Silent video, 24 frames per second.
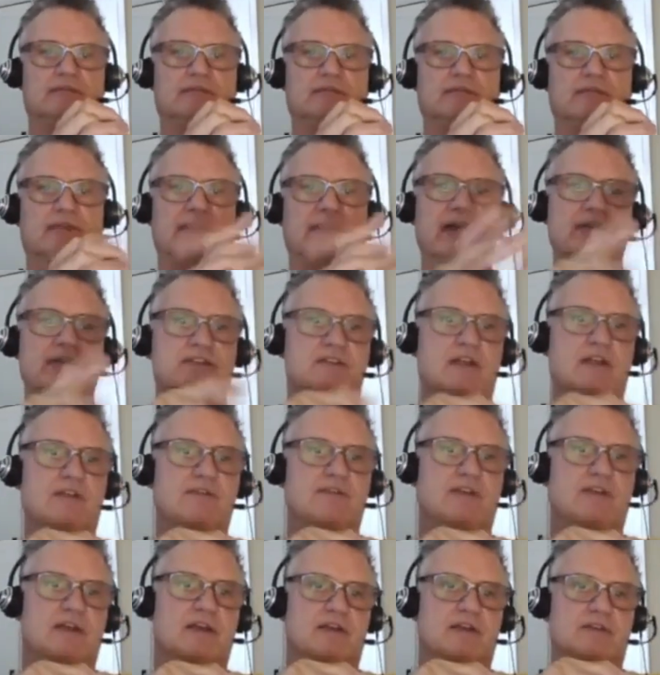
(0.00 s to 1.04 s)
They said
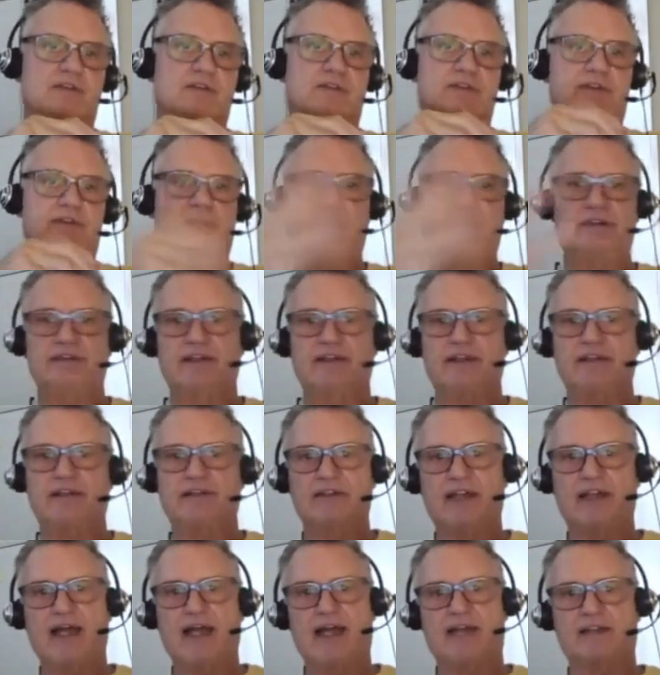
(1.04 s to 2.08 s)
this. They did
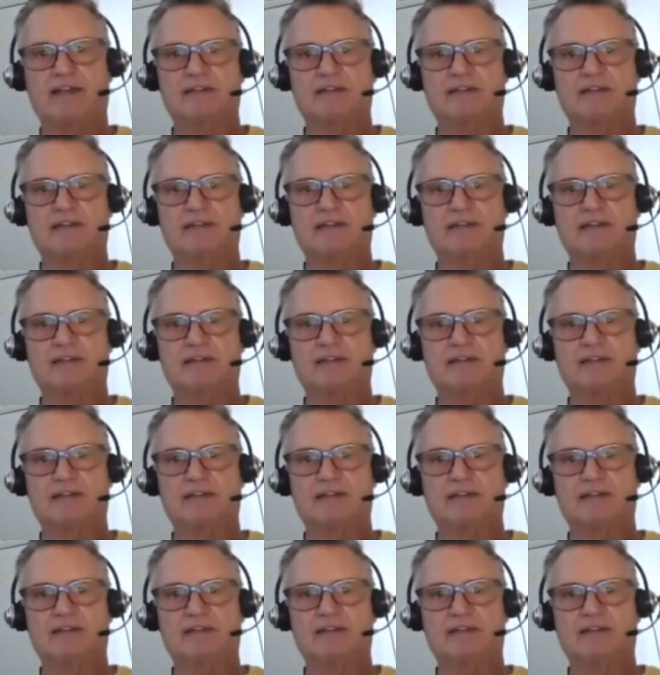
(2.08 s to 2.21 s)
that.